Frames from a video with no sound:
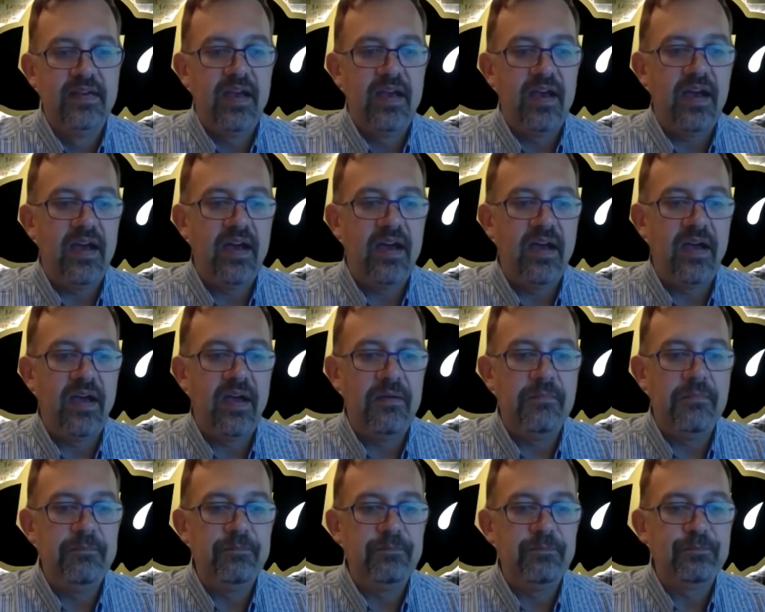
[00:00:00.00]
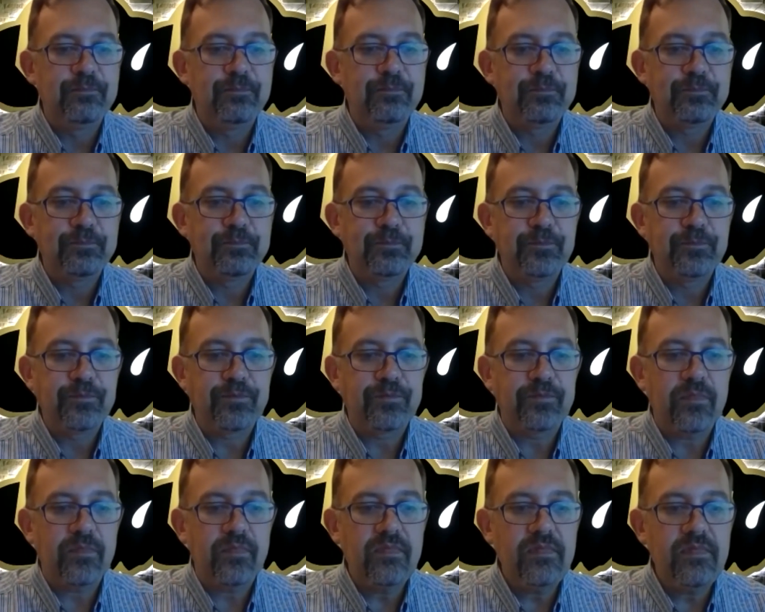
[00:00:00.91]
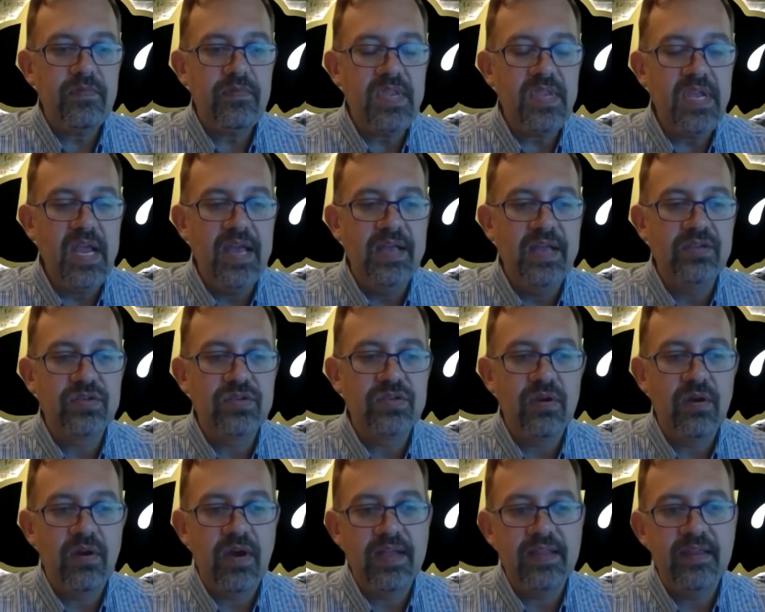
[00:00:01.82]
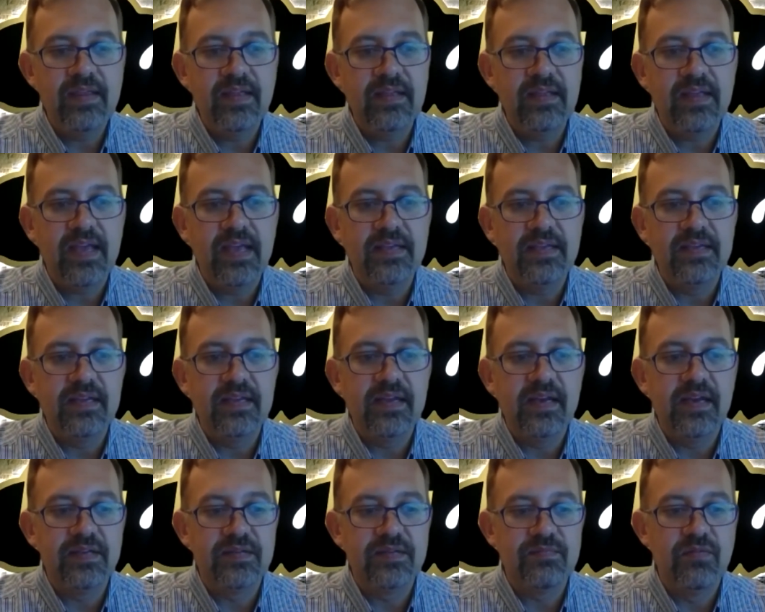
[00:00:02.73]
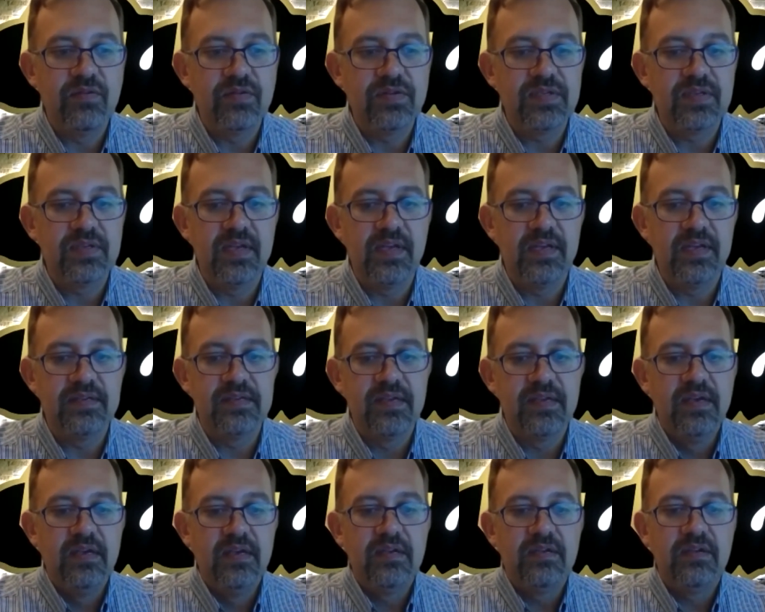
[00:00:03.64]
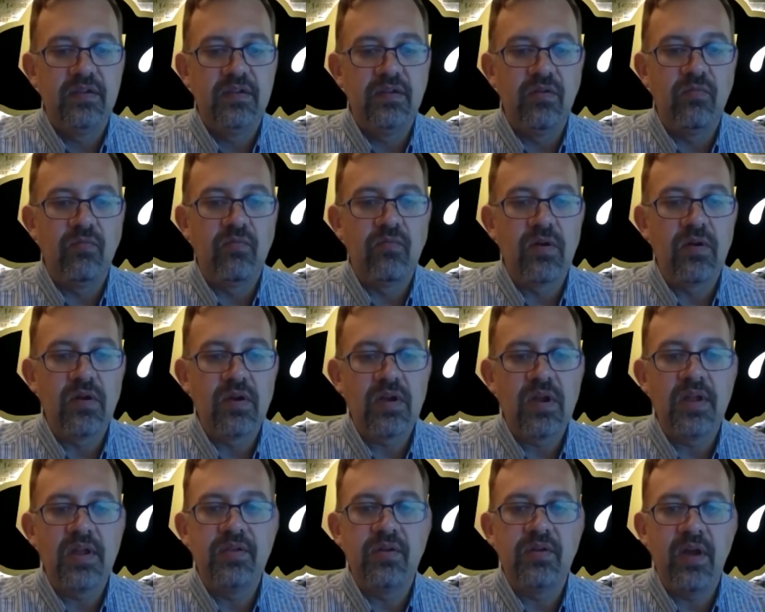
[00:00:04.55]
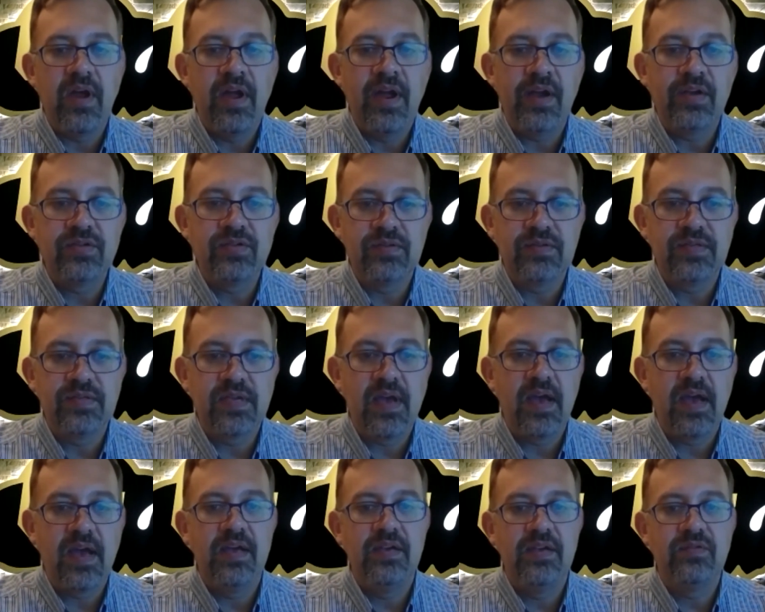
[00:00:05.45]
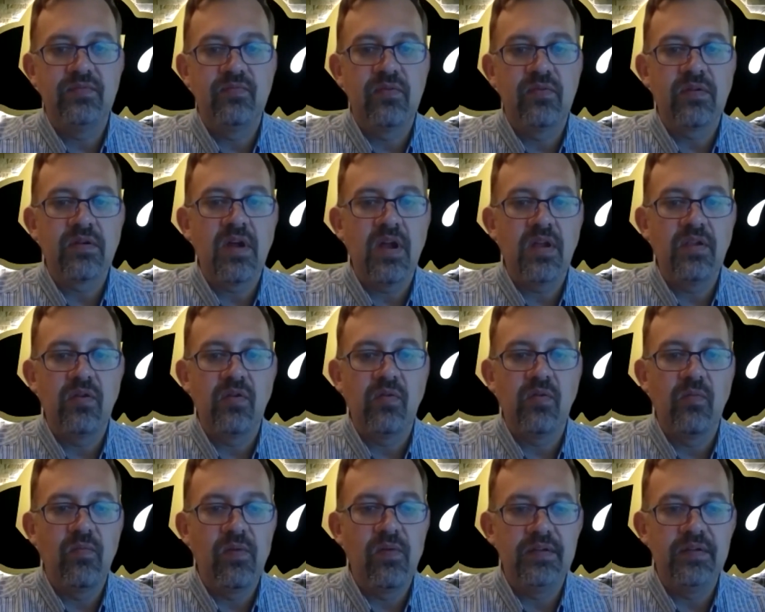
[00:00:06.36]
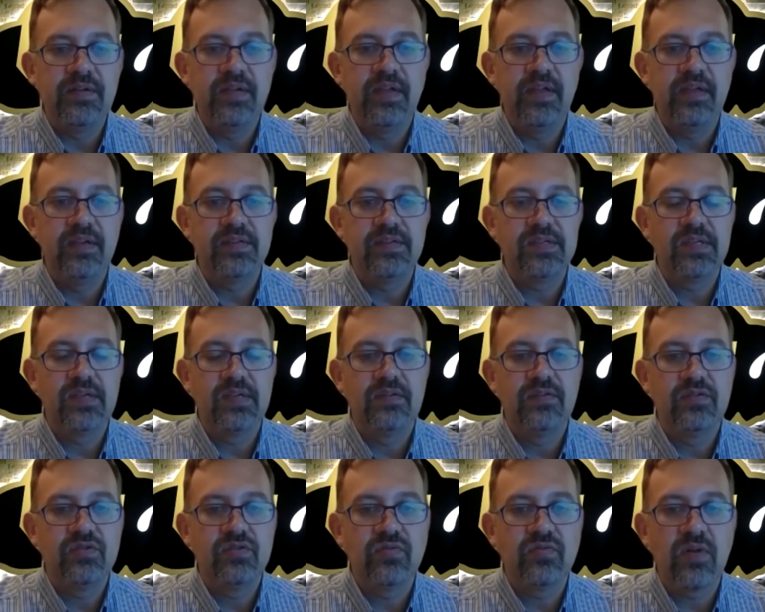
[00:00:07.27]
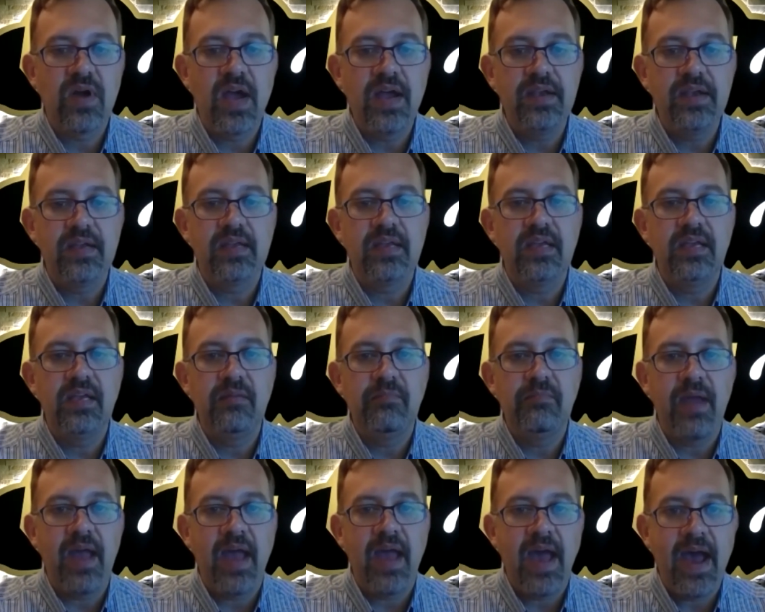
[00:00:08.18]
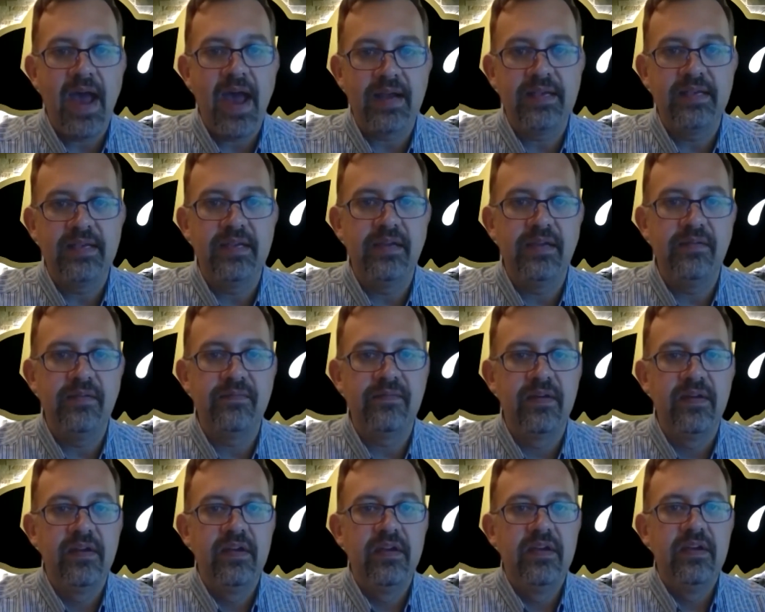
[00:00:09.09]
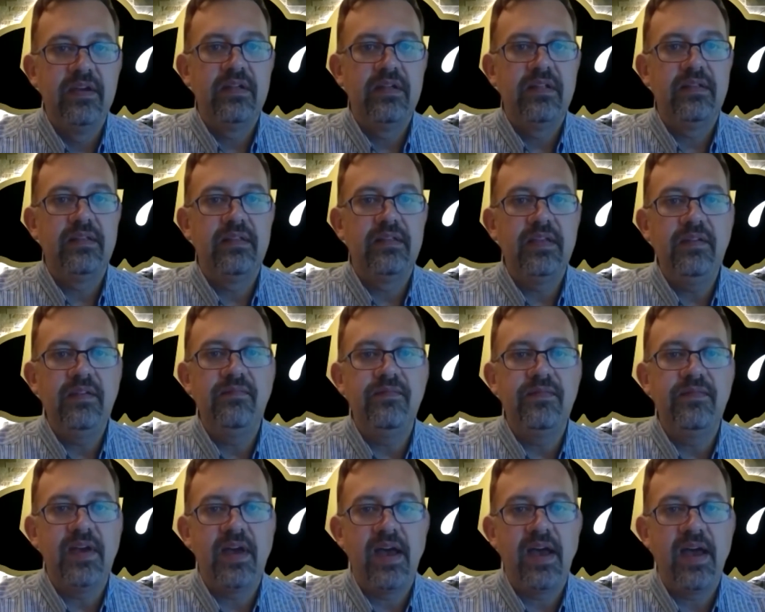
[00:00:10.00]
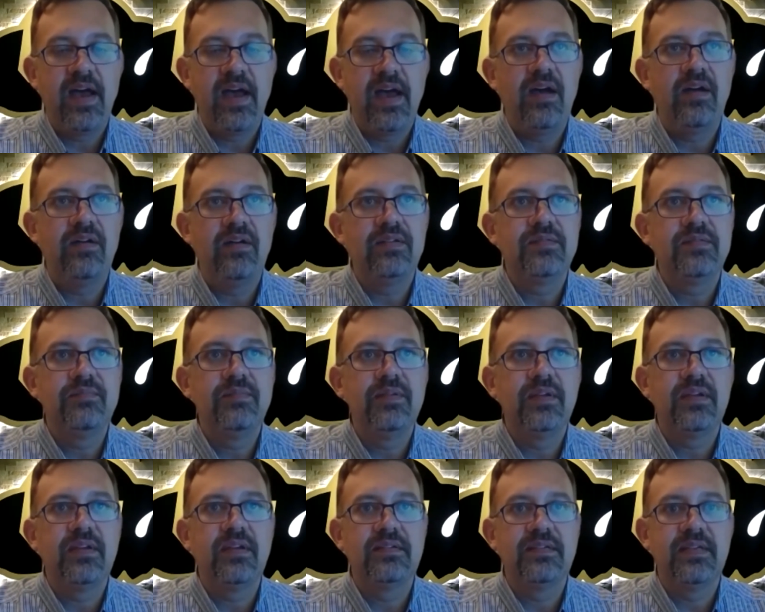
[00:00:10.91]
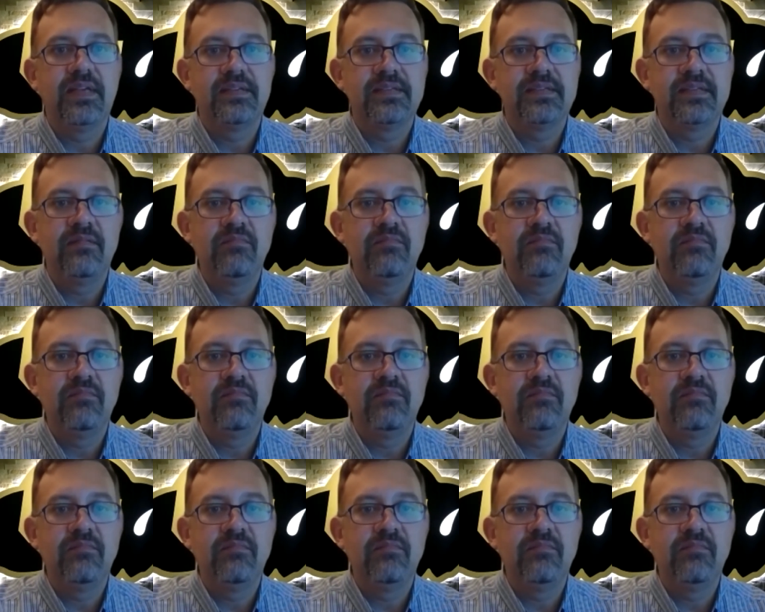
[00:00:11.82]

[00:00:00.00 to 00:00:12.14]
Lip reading: And so I think the idea is mostly work on your exercise, work on your wellness, try to keep active, leave the house, because at some